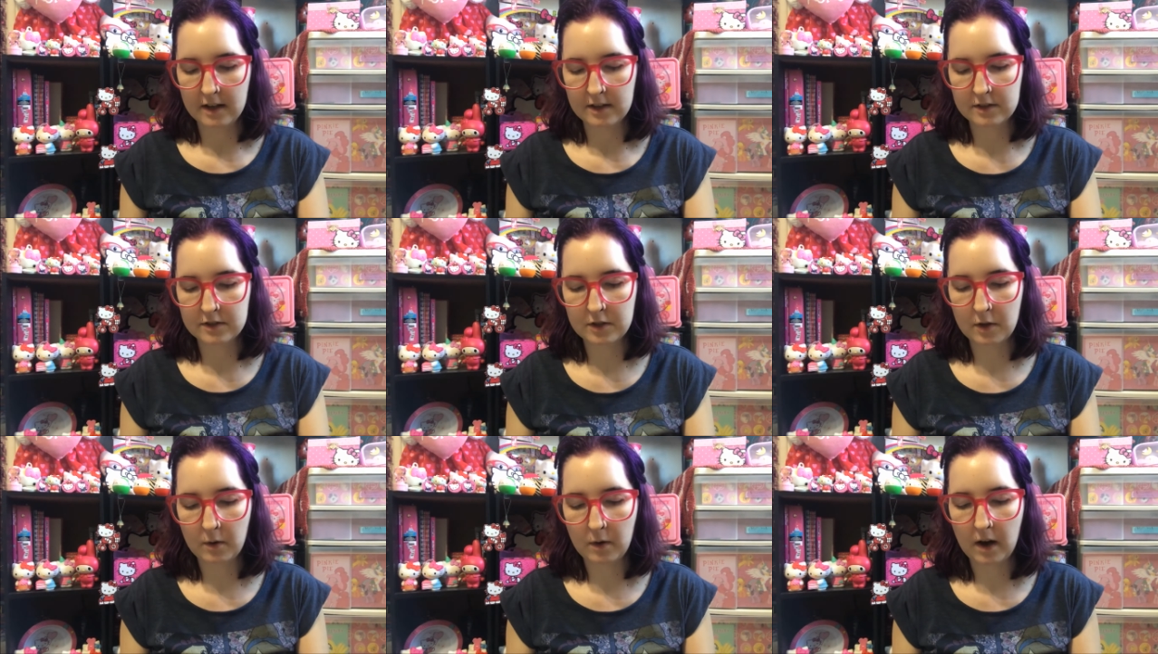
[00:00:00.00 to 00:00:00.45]

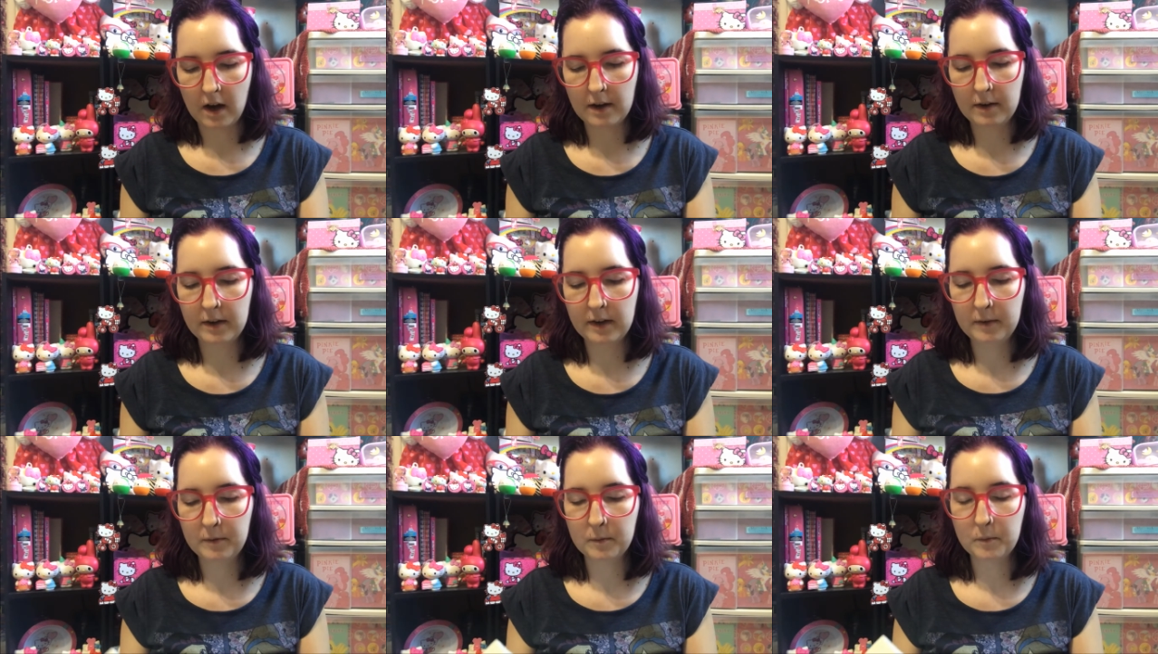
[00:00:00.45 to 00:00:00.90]
So
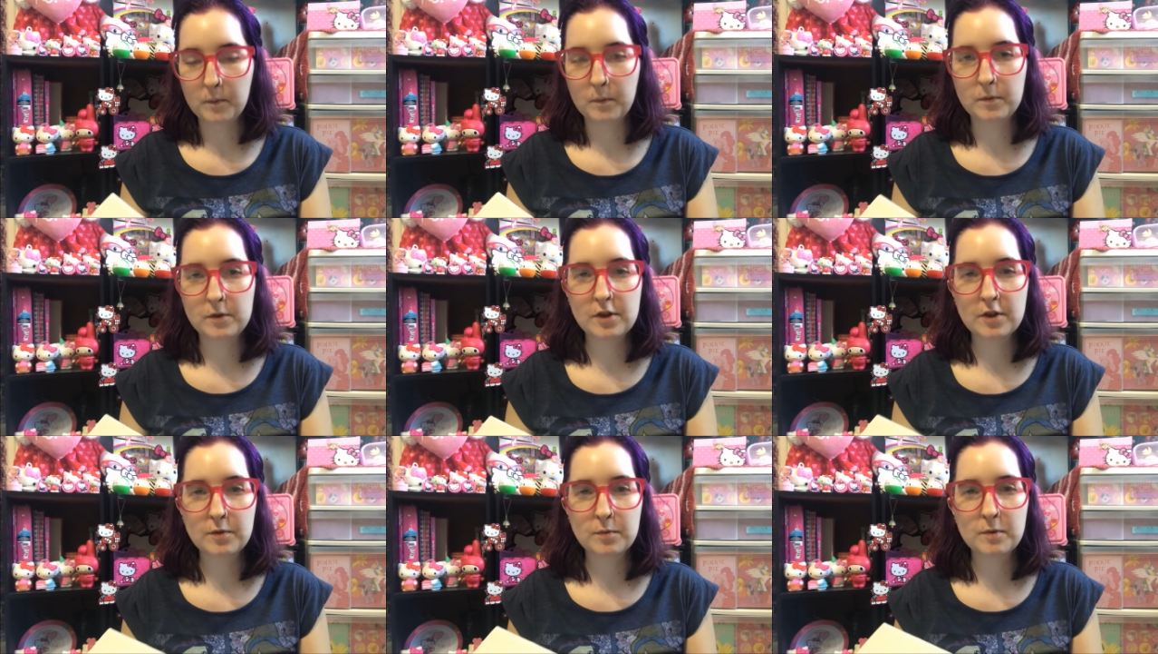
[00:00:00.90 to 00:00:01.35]
I
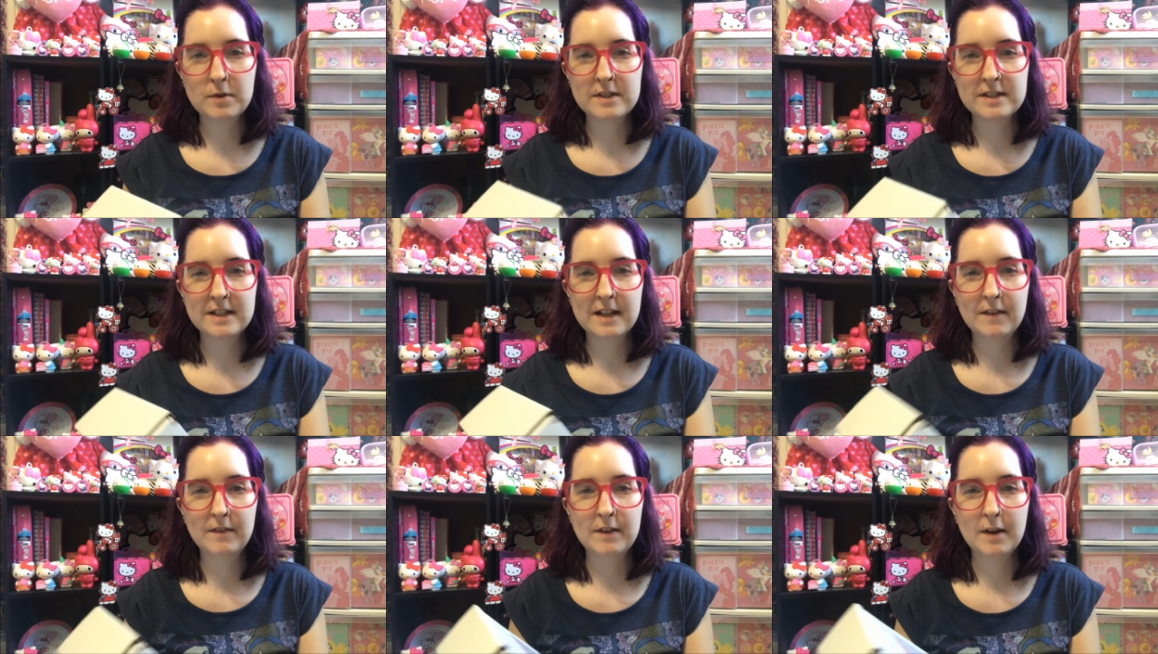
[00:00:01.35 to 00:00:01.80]
just
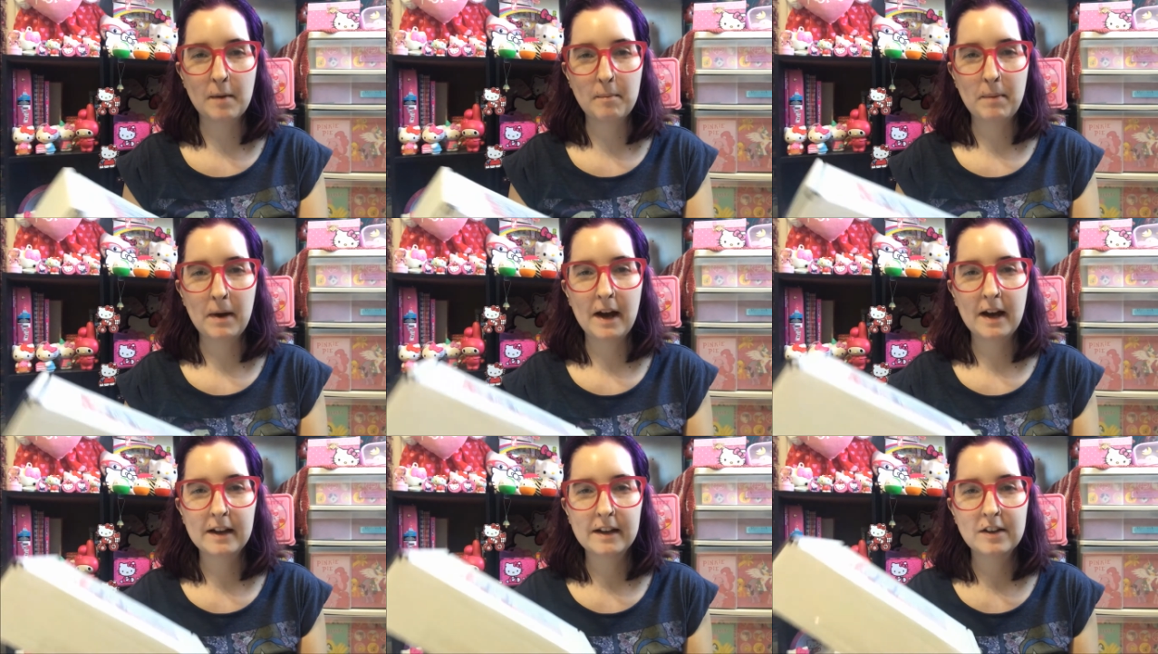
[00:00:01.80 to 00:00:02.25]
received a
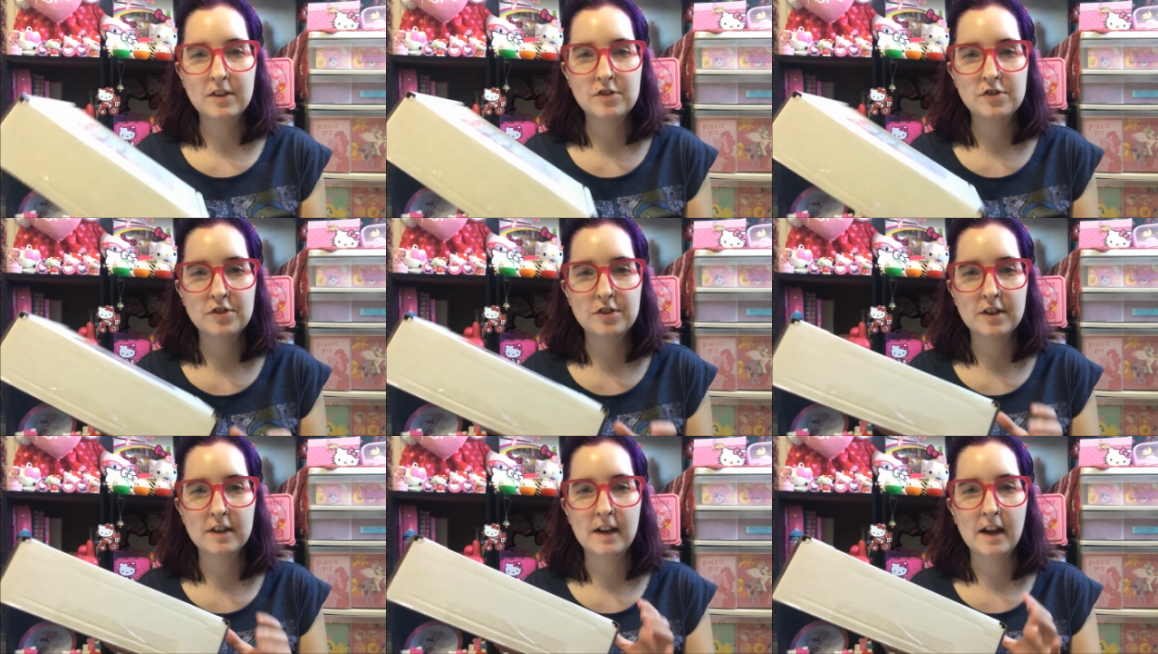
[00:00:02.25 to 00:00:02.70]

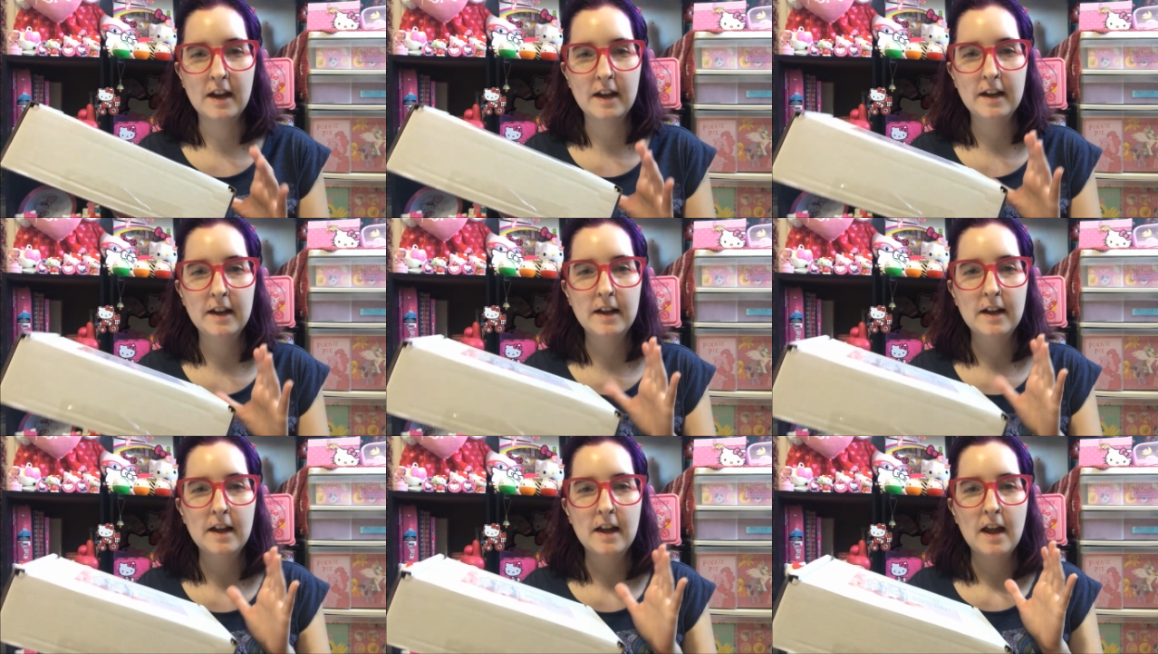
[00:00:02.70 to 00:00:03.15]
package
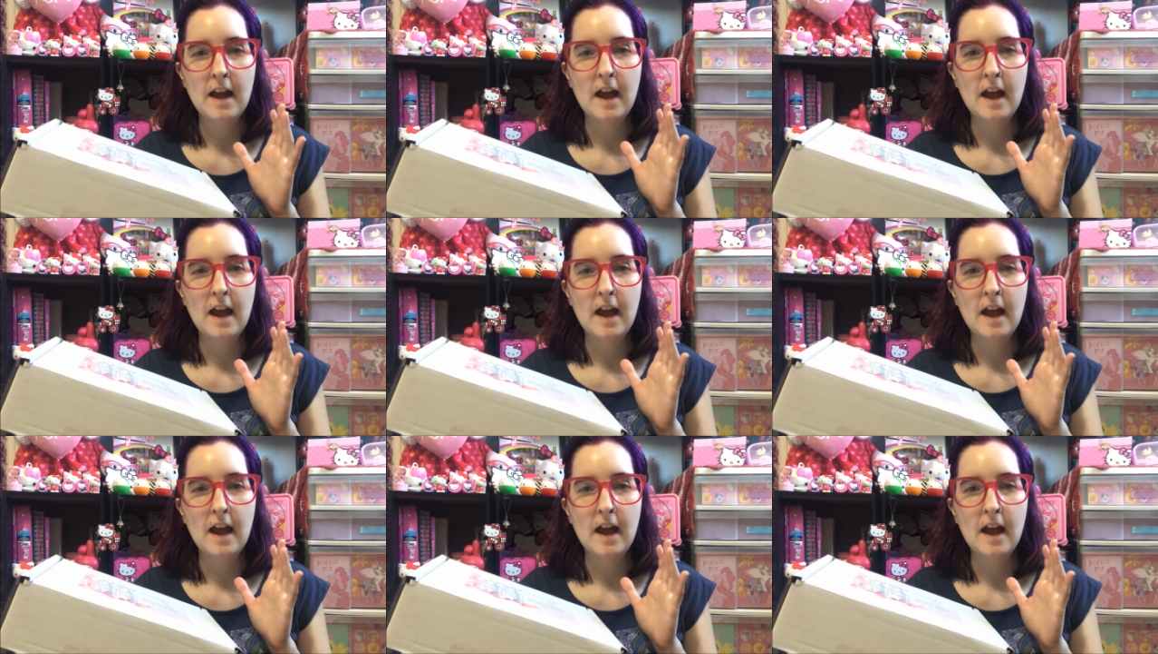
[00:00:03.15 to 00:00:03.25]
today